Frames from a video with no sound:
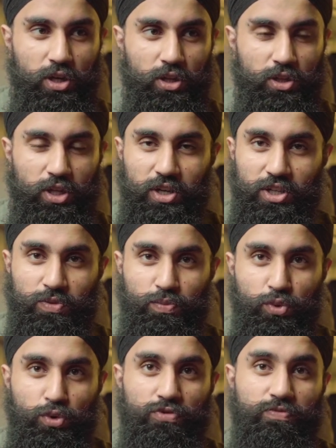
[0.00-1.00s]
there is
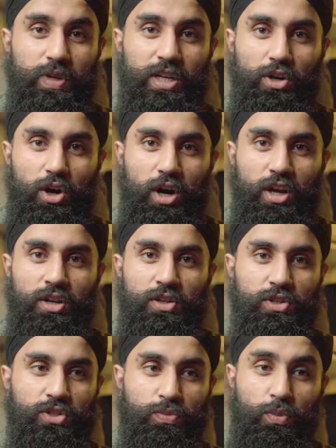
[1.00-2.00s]
movement on
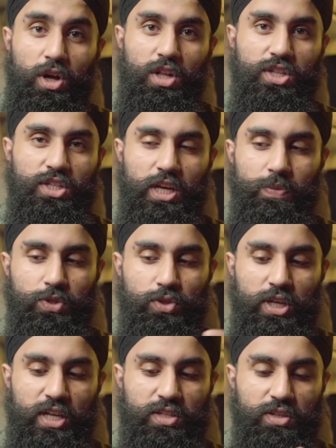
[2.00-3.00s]
smaller steps. So
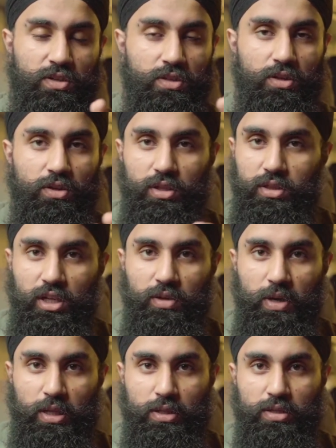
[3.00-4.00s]
that's another good thing
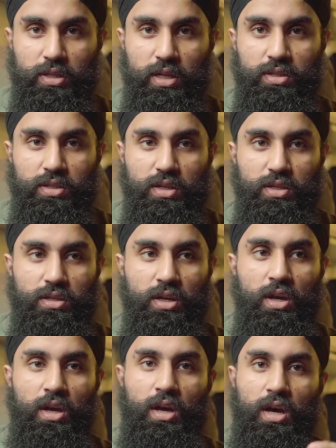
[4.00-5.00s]
about this lens is,
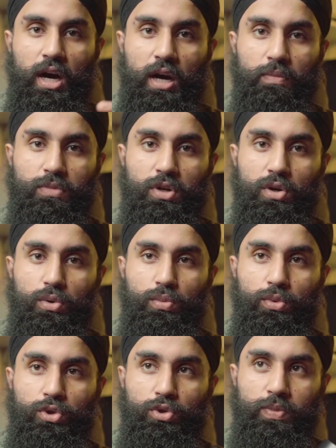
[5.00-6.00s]
you know,
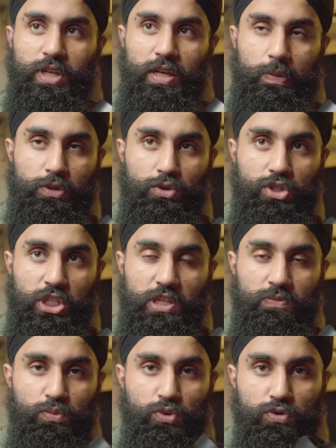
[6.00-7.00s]
you'll be able to
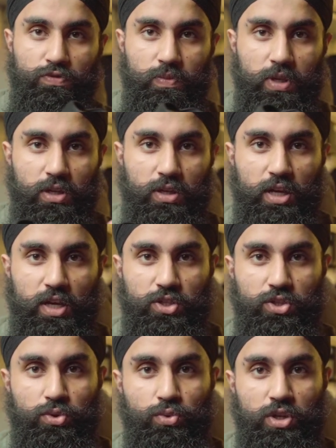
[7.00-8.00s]
see movement as
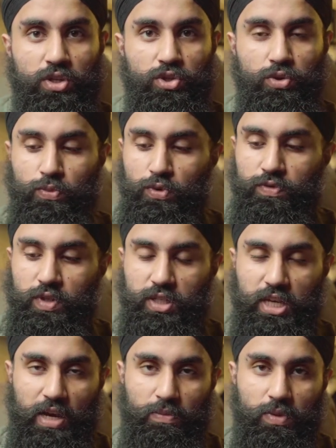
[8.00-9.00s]
soon as you move
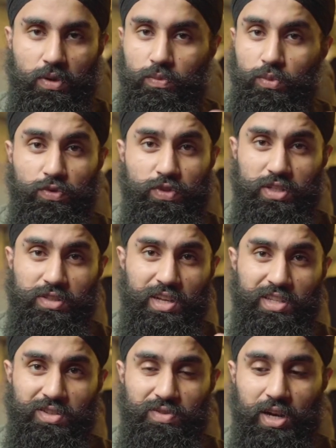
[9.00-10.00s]
this
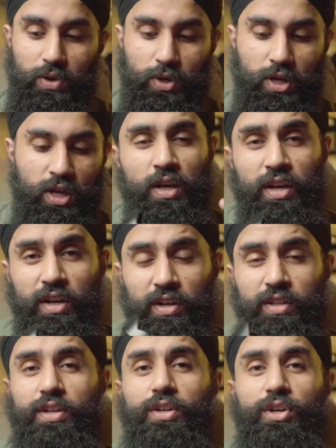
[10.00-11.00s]
lens around. And
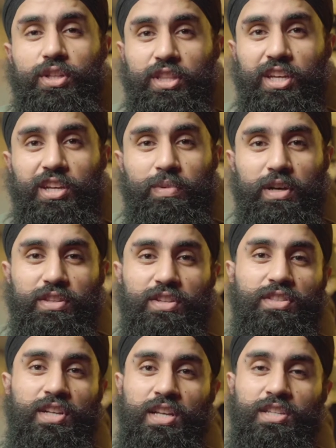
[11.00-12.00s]
another good thing about
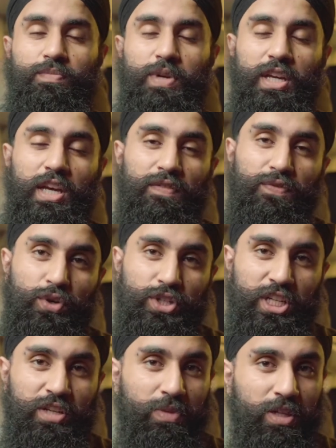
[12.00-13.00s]
this lens being at
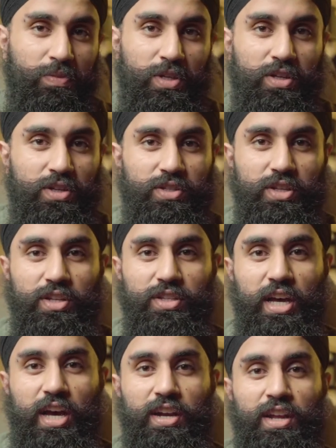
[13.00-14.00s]
14mm is
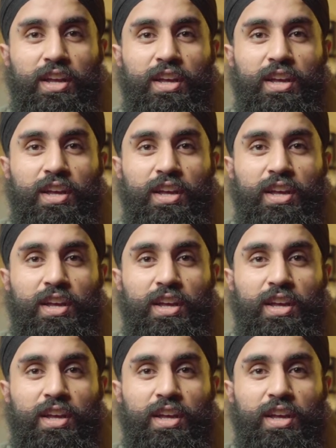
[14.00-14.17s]
that